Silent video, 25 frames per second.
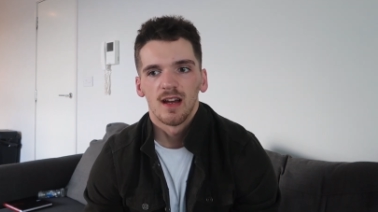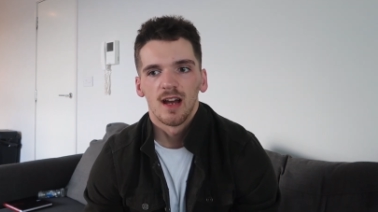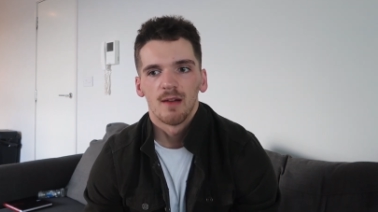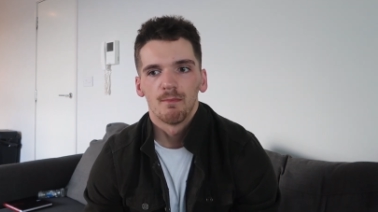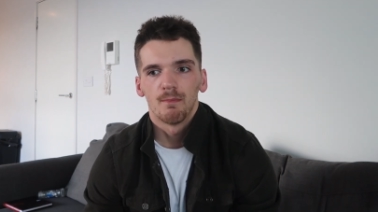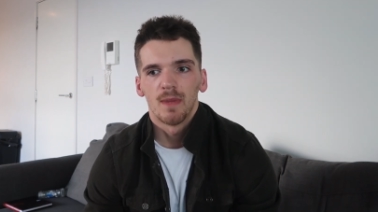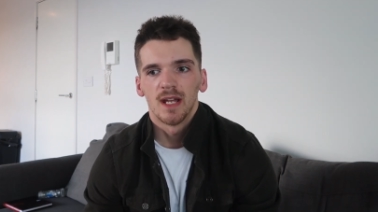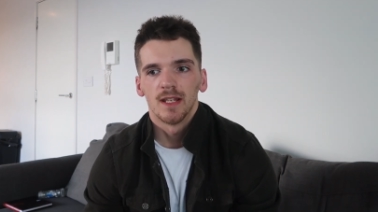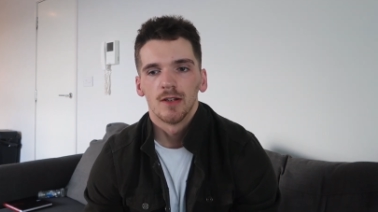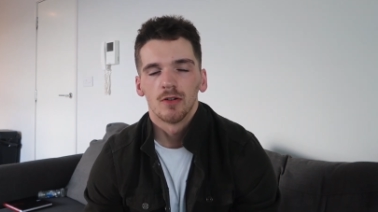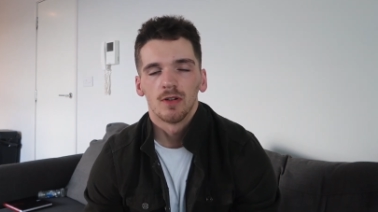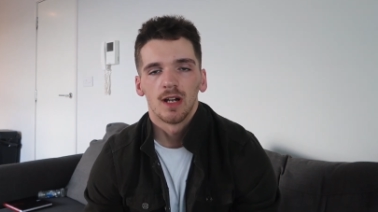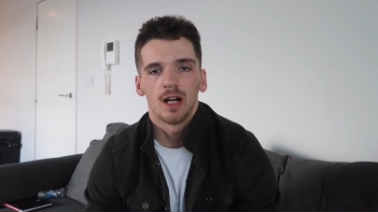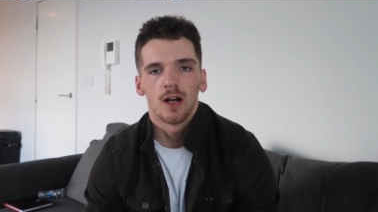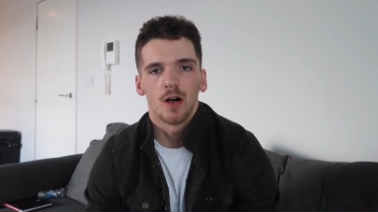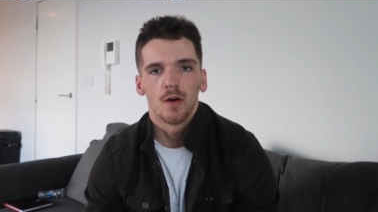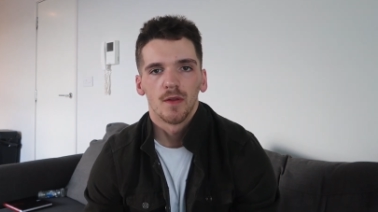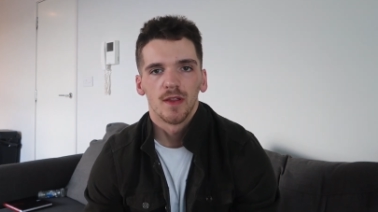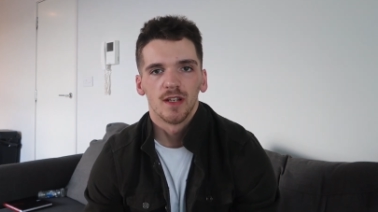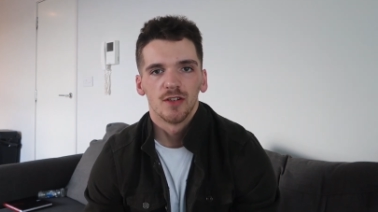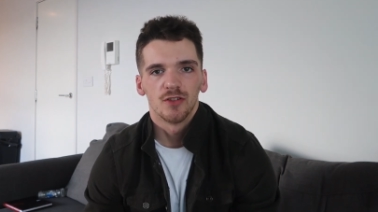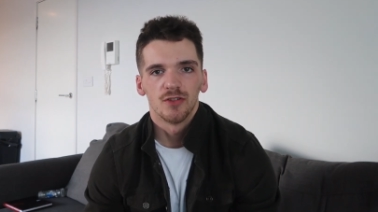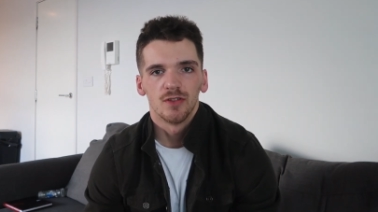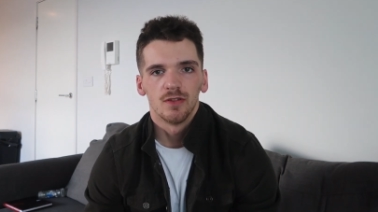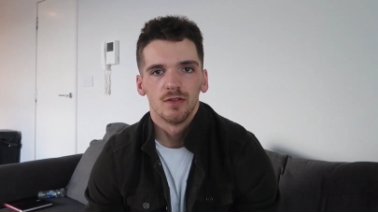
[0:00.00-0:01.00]
and mental
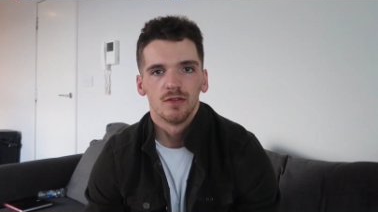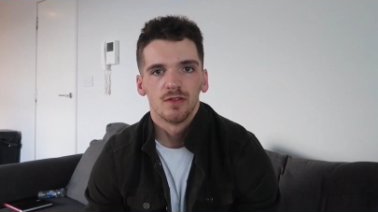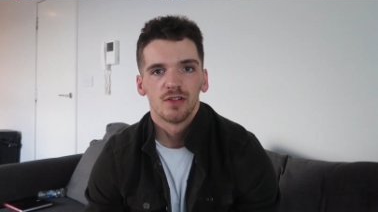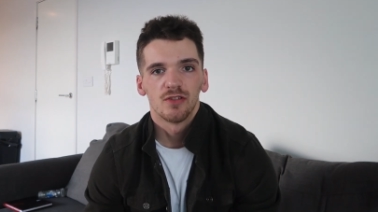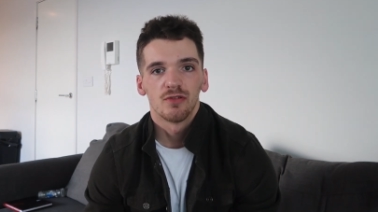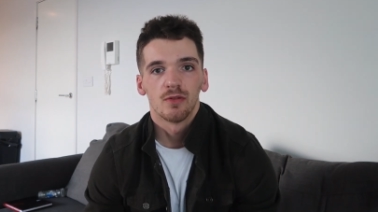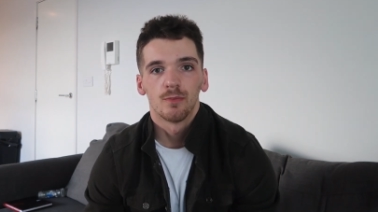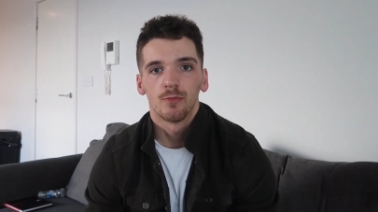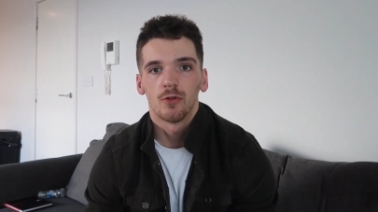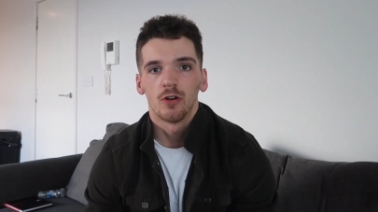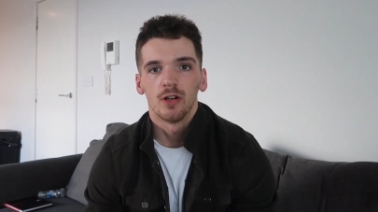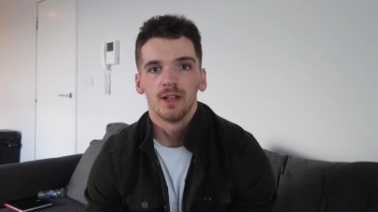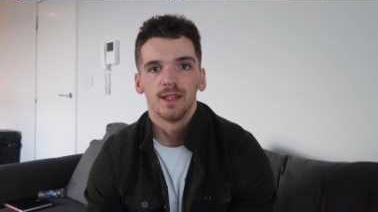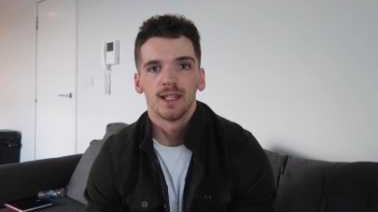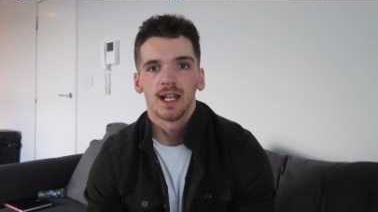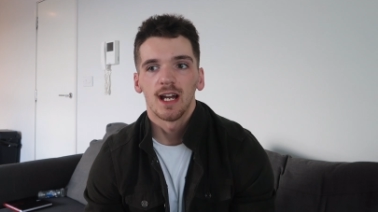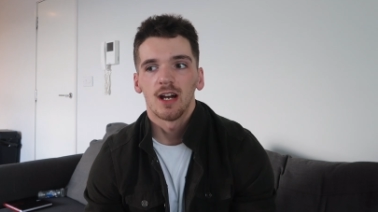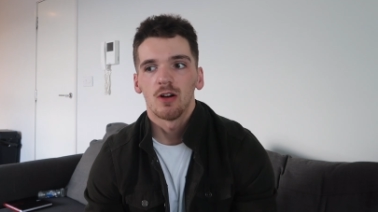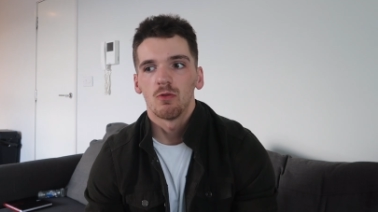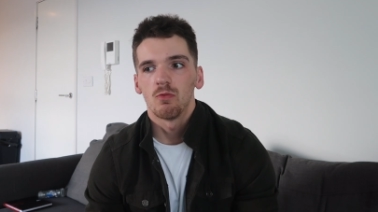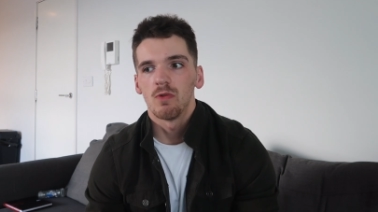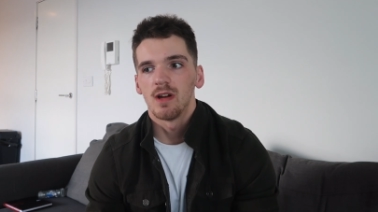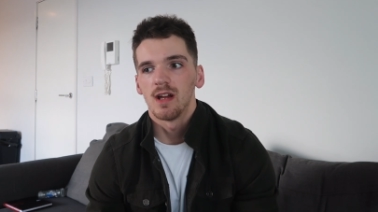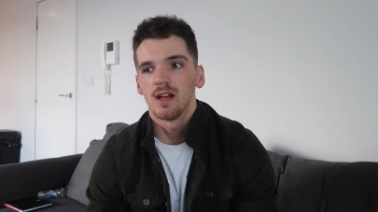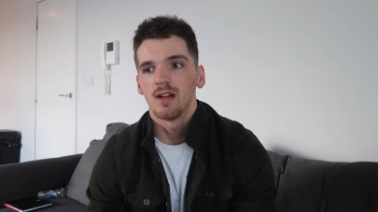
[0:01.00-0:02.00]
health issues to a point
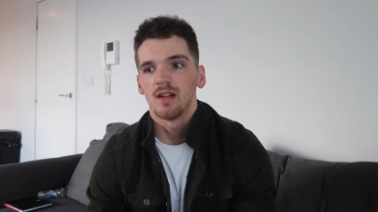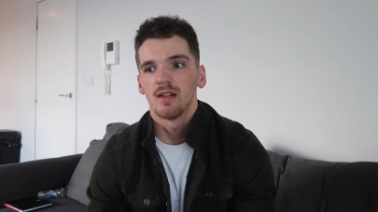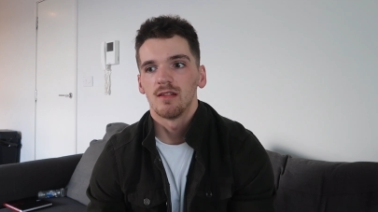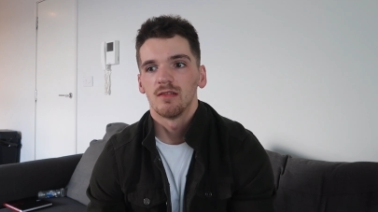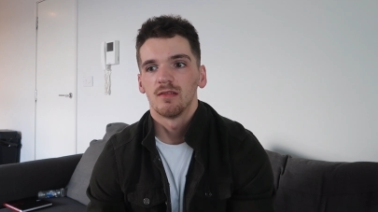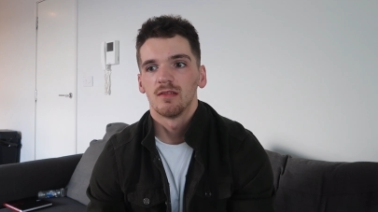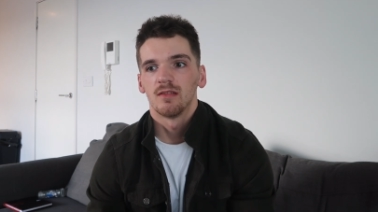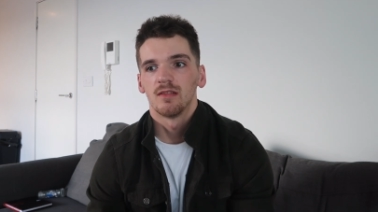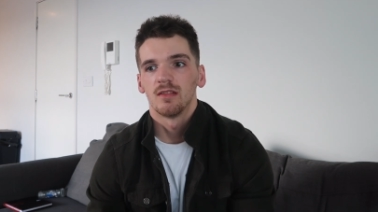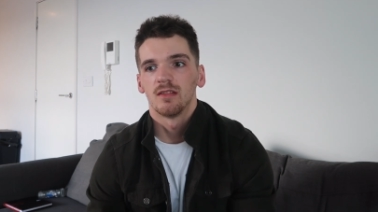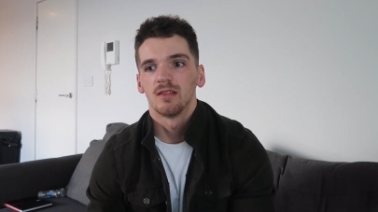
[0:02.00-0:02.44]
now where